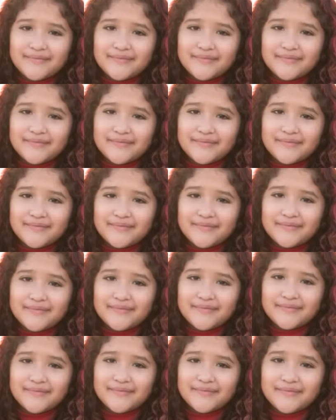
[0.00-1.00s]

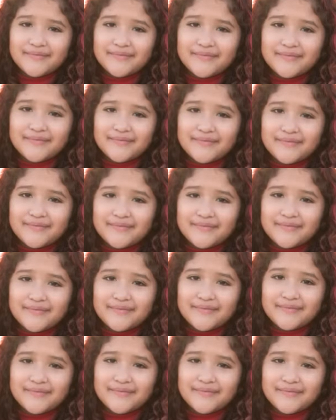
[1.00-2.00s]

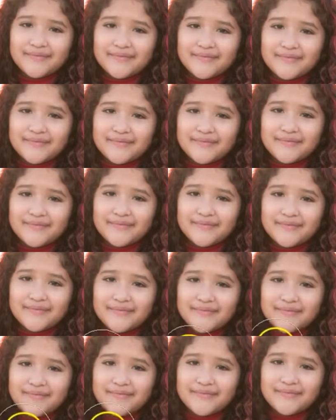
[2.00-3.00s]

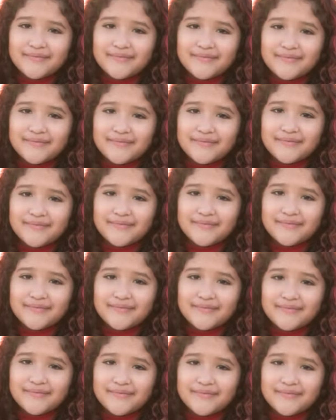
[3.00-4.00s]

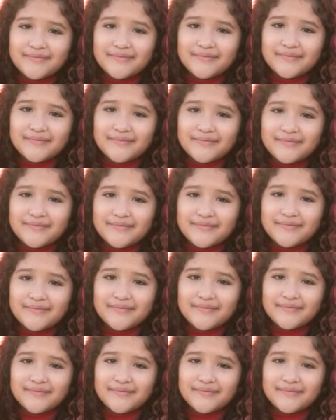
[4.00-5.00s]

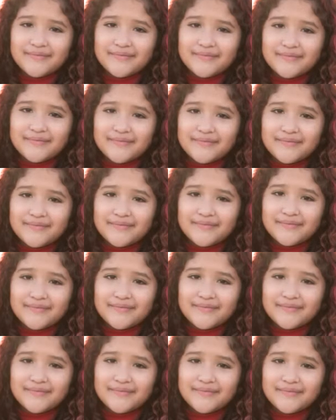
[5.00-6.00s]

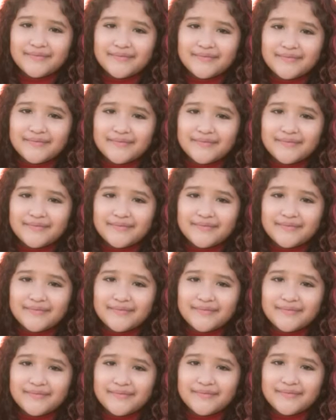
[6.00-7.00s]

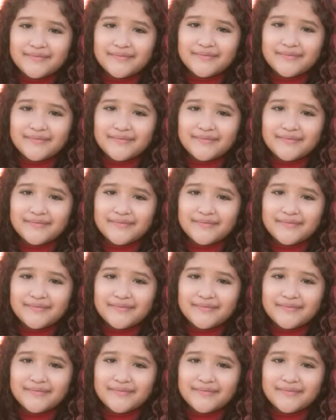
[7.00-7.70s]
Nobody speaks.